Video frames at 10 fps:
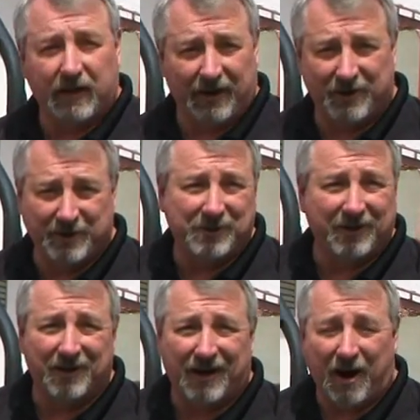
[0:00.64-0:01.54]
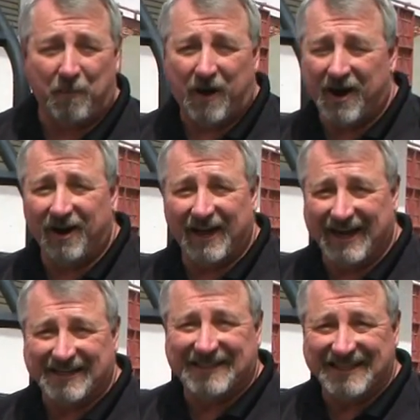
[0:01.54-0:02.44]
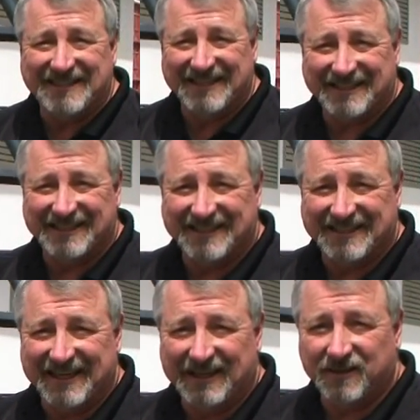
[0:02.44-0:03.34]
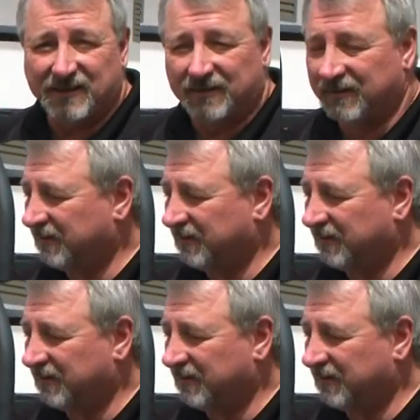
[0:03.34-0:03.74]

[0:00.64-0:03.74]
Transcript: introducing our model XT66.